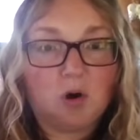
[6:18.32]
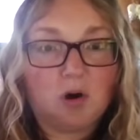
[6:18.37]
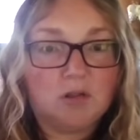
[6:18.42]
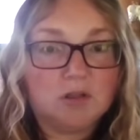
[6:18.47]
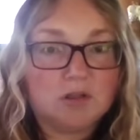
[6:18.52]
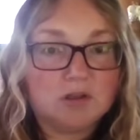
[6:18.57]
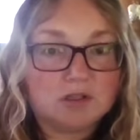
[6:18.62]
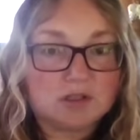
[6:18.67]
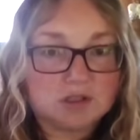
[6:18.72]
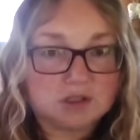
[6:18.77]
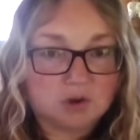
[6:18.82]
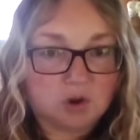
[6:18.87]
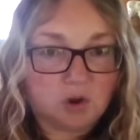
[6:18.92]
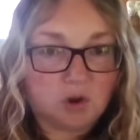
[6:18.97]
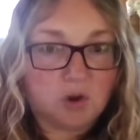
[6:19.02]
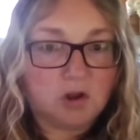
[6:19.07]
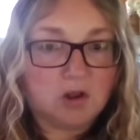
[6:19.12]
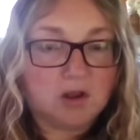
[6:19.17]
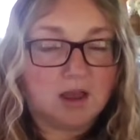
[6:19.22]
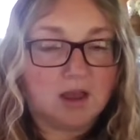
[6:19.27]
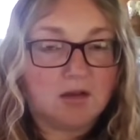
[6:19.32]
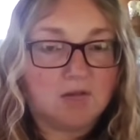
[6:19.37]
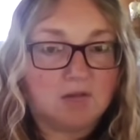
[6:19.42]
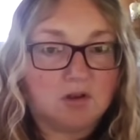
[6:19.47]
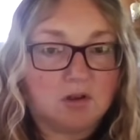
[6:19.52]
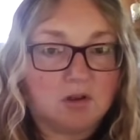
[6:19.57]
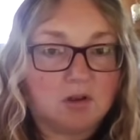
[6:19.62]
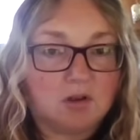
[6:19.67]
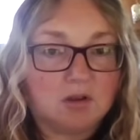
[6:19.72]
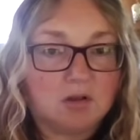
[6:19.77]
or the soul
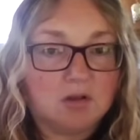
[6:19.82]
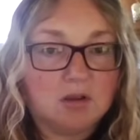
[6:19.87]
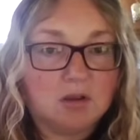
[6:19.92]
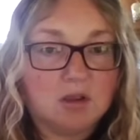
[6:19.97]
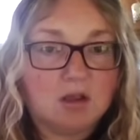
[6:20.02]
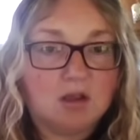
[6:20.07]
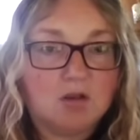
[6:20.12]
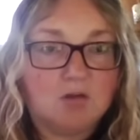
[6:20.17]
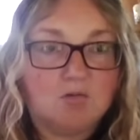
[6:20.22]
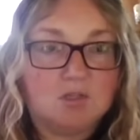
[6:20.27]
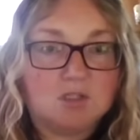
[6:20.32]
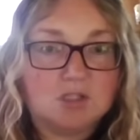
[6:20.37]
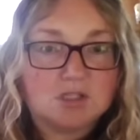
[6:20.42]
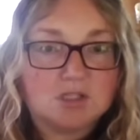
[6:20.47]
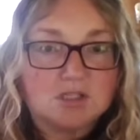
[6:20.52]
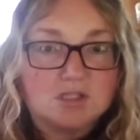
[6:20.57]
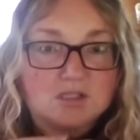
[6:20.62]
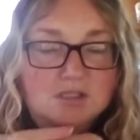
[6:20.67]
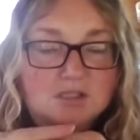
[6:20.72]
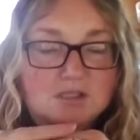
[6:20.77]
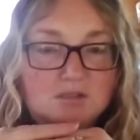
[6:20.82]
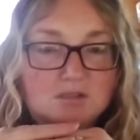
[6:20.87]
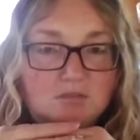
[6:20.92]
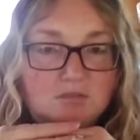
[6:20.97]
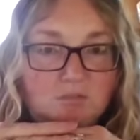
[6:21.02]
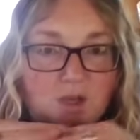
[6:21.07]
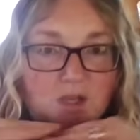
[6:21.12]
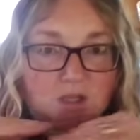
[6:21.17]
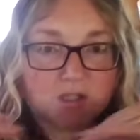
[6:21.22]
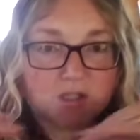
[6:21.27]
level, which is
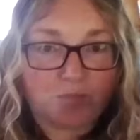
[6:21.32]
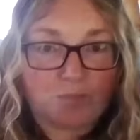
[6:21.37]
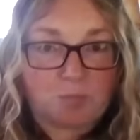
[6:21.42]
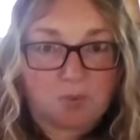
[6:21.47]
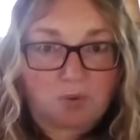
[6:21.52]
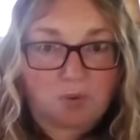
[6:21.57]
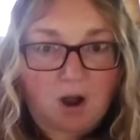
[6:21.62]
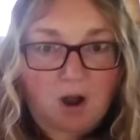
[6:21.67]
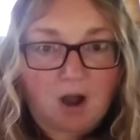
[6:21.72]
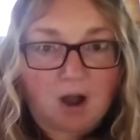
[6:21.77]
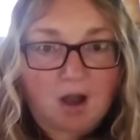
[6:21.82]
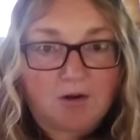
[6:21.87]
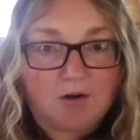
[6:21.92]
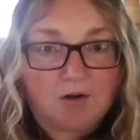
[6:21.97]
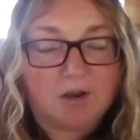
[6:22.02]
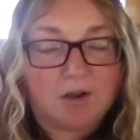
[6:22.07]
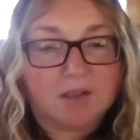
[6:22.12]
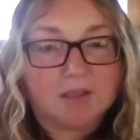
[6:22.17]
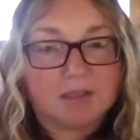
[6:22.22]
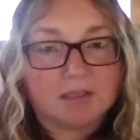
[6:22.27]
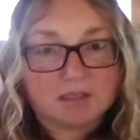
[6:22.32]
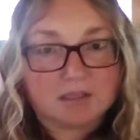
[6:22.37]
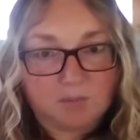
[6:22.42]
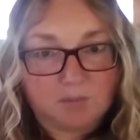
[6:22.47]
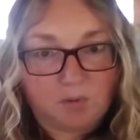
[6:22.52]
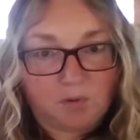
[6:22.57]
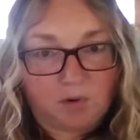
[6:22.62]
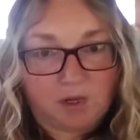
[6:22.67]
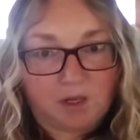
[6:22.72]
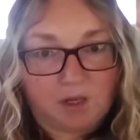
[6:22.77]
much broader at
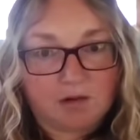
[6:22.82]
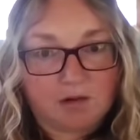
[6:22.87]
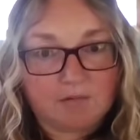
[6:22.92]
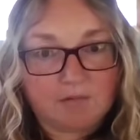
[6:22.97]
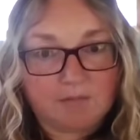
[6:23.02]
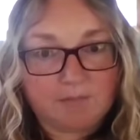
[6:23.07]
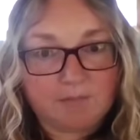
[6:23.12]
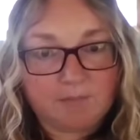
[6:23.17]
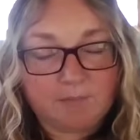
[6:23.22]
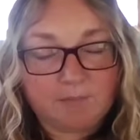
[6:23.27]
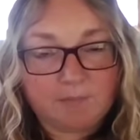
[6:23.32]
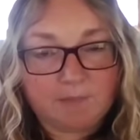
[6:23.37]
this point.